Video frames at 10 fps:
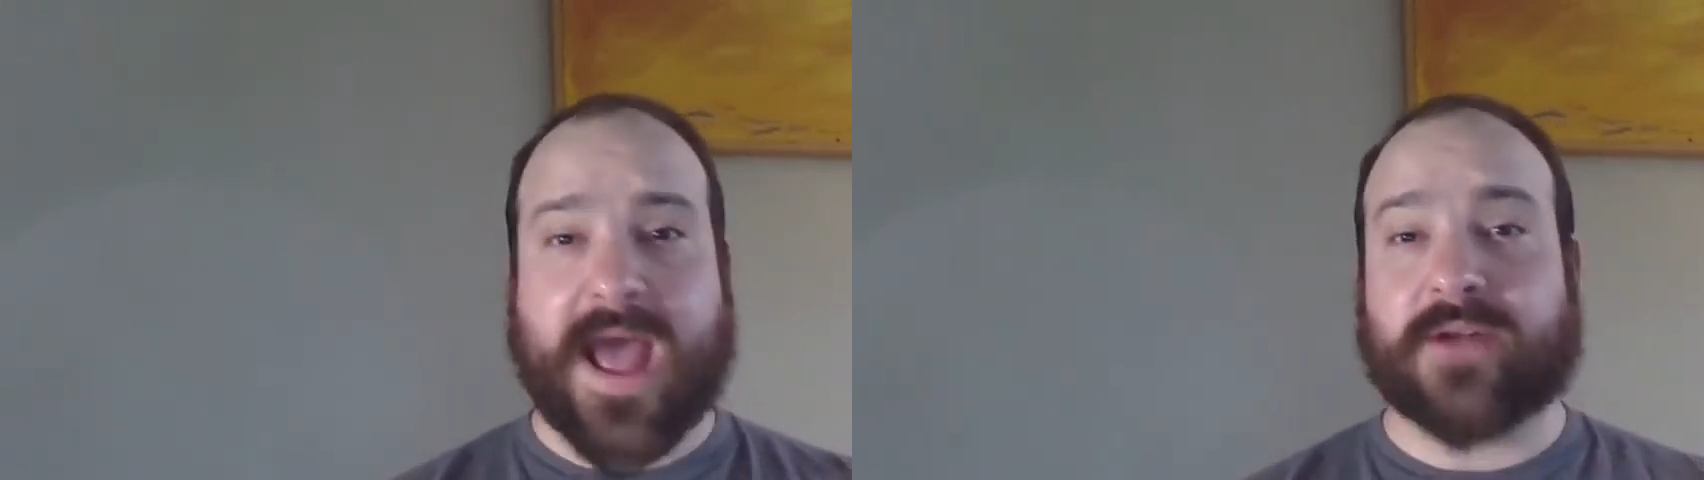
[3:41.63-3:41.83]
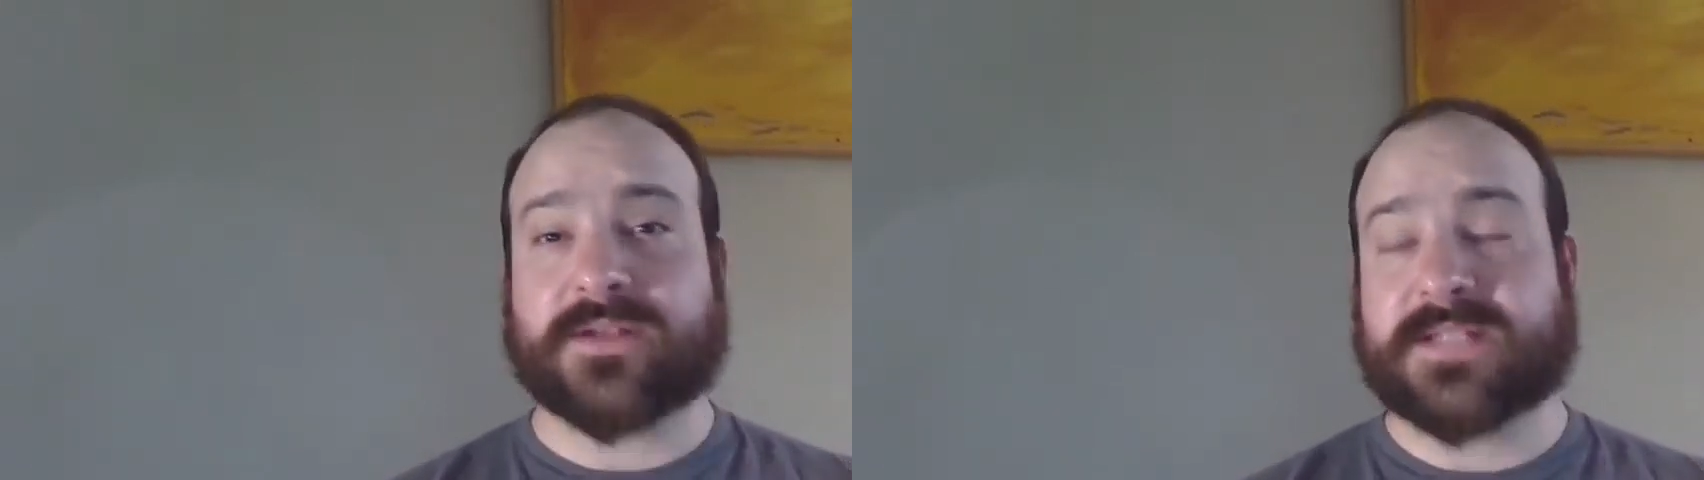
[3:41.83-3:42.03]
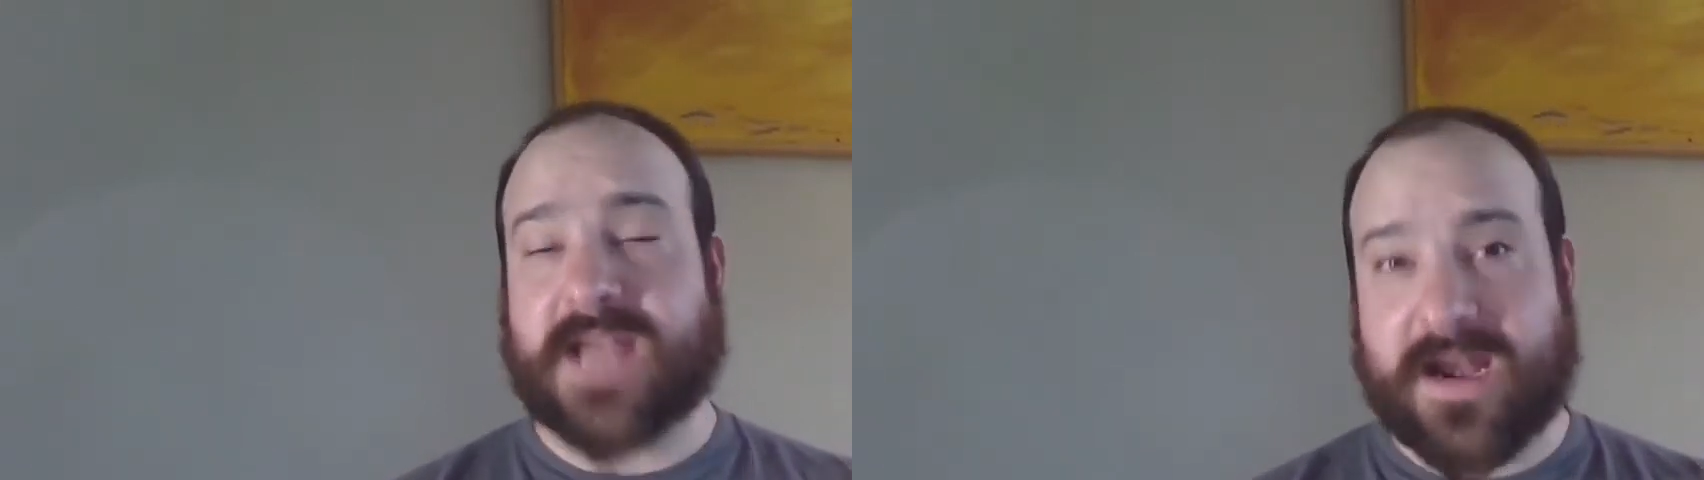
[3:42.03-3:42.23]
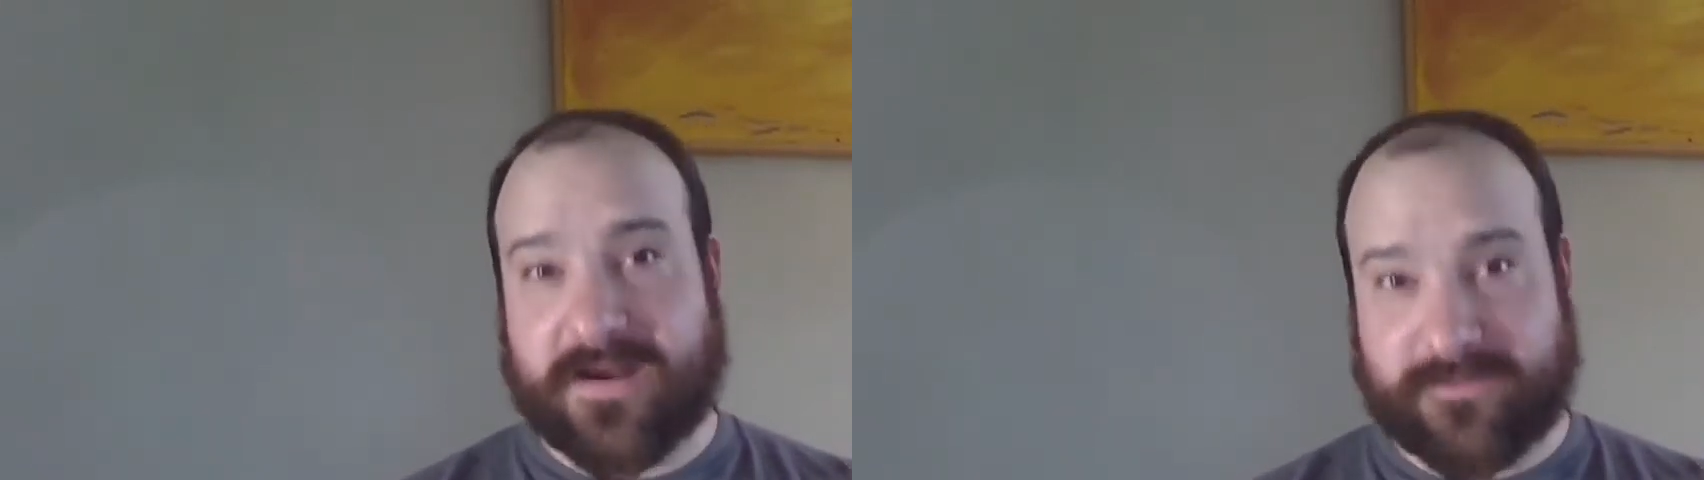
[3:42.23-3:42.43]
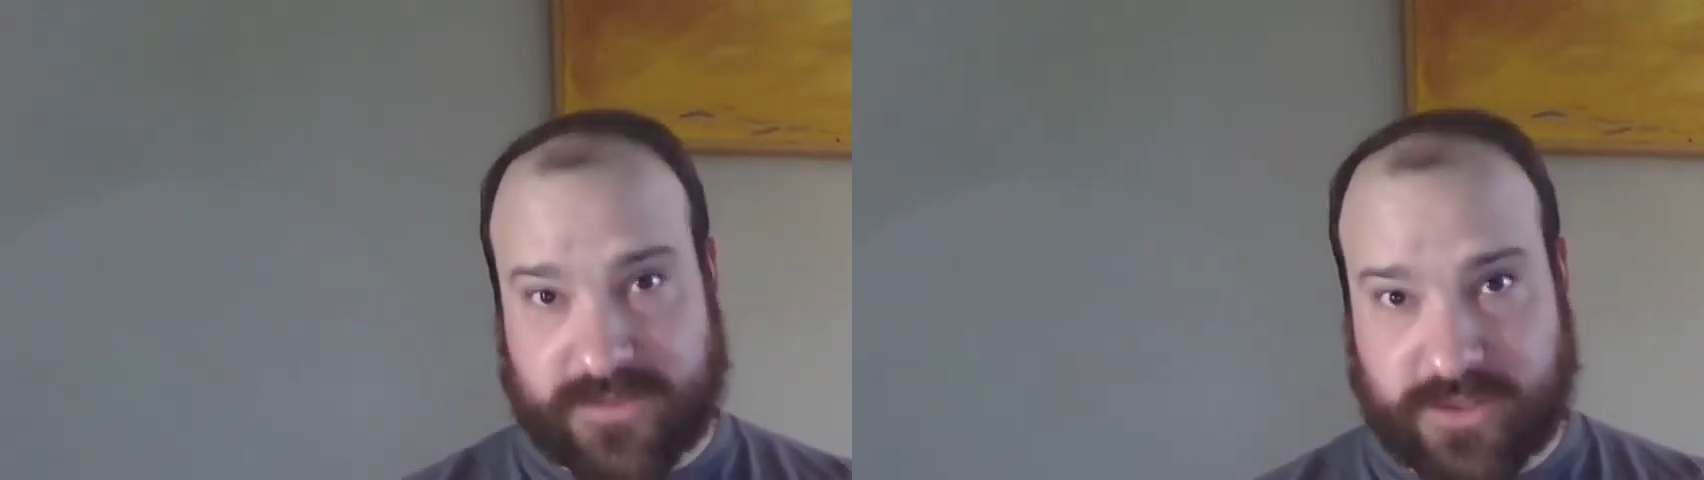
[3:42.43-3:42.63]
outside
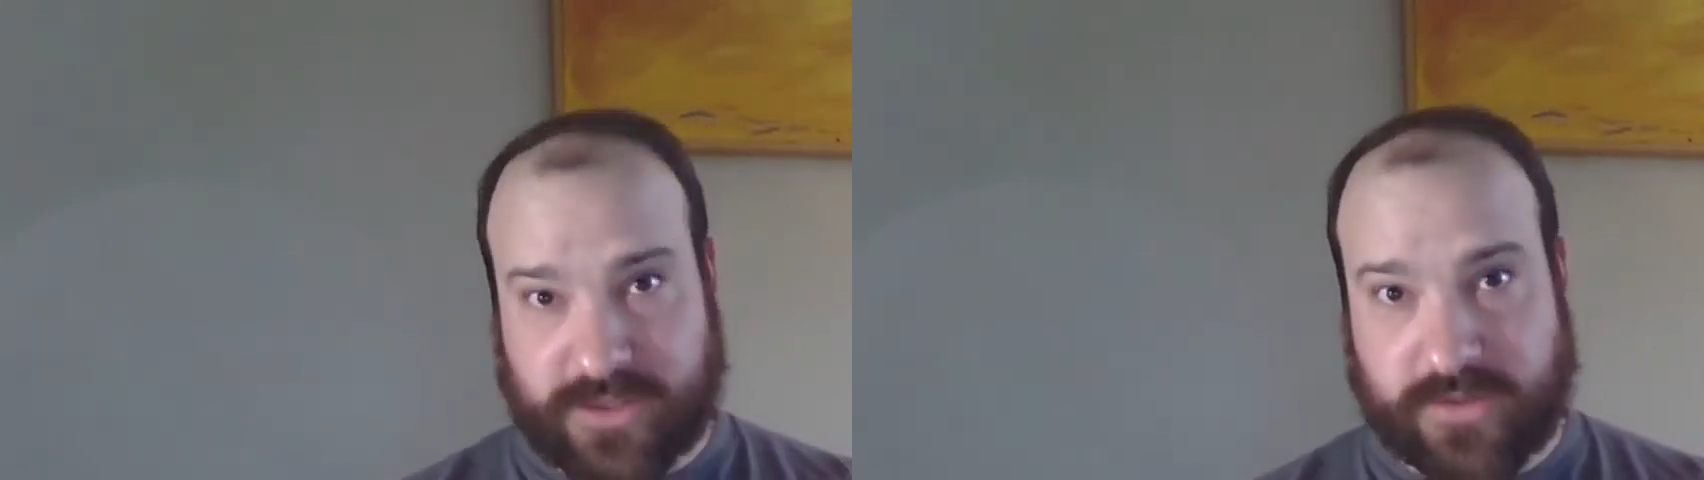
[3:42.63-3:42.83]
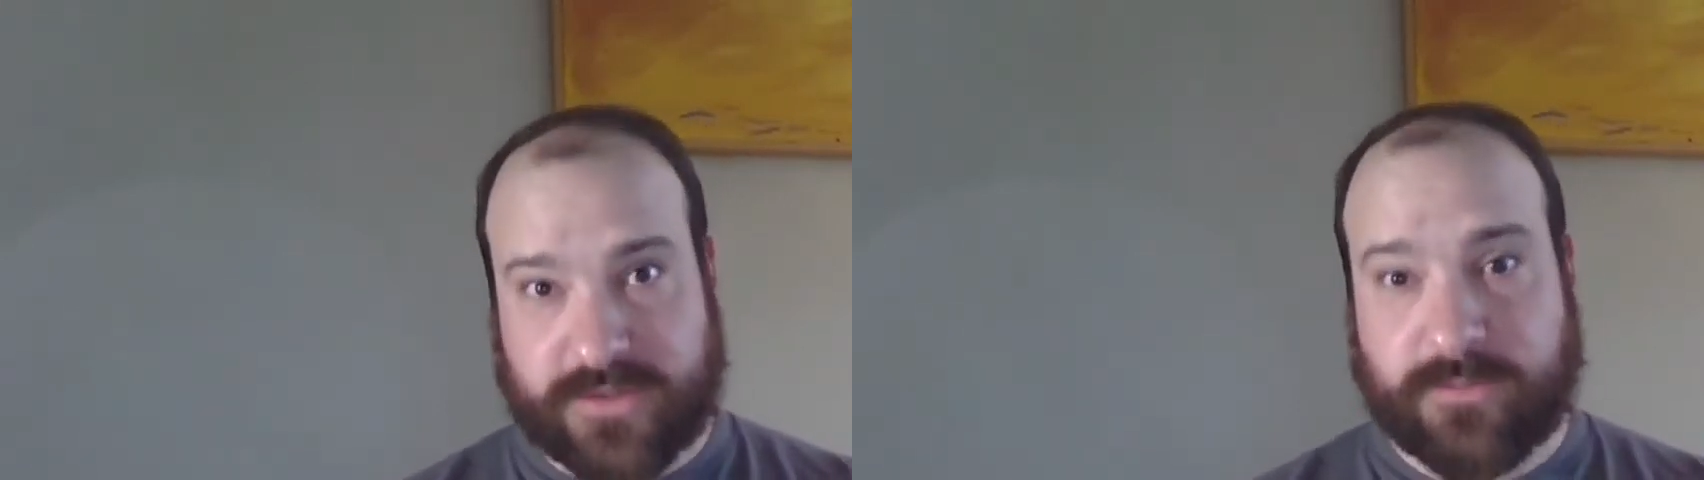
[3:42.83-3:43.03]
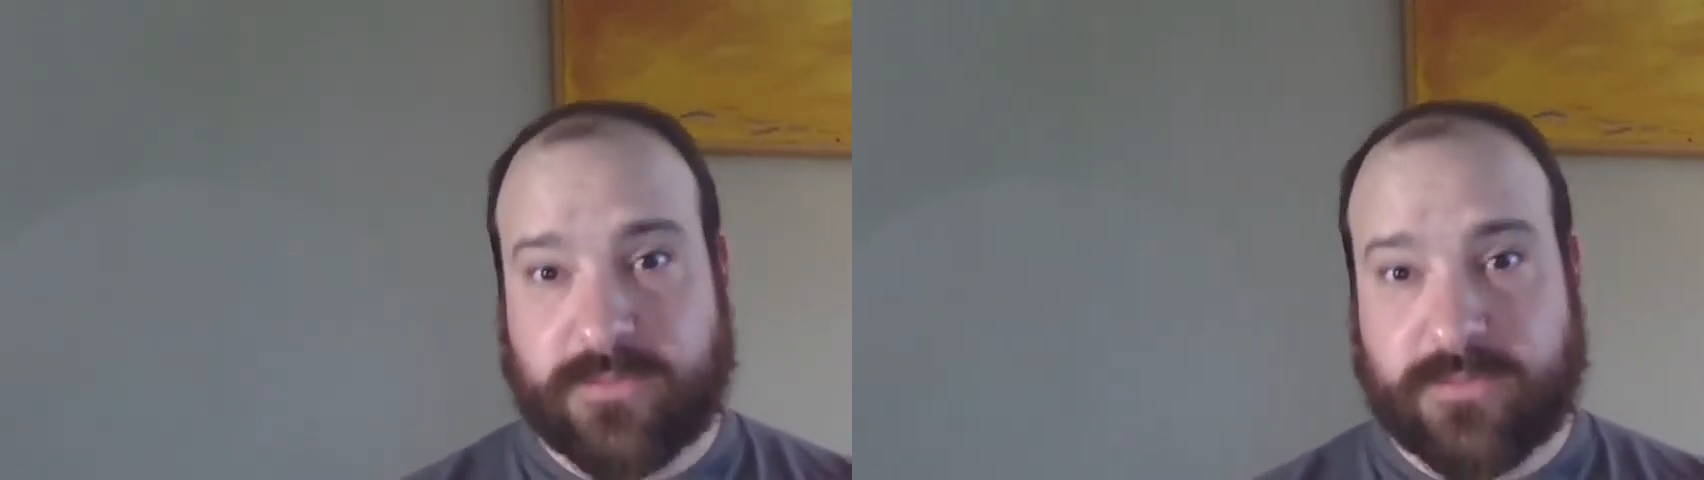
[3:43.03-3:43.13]
of the church,